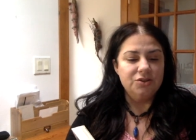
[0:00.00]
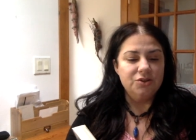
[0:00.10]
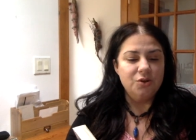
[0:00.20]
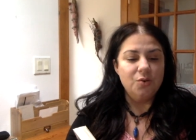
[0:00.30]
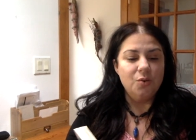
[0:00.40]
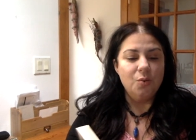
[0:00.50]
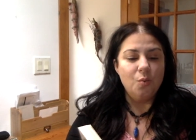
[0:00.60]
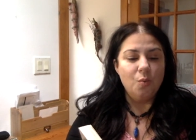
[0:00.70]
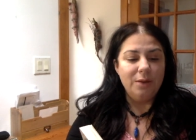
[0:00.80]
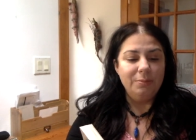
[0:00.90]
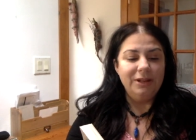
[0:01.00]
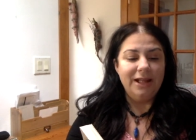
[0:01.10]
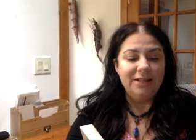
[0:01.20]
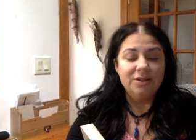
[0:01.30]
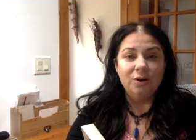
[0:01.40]
So what
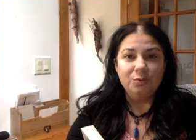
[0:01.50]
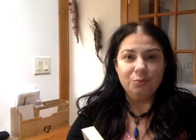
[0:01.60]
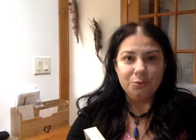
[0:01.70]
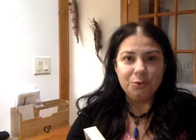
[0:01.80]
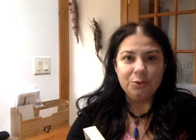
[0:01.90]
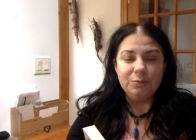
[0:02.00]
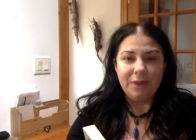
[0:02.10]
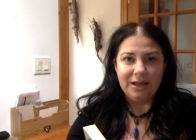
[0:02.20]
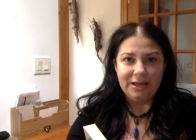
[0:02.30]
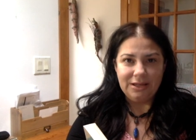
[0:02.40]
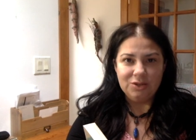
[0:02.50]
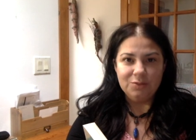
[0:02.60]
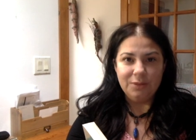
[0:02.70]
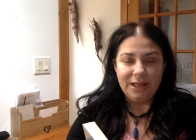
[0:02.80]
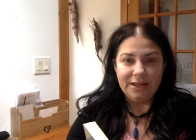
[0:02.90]
plants are ruled by each
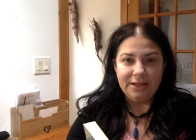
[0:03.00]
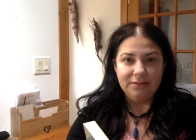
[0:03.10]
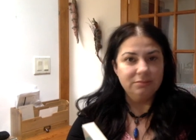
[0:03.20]
planet?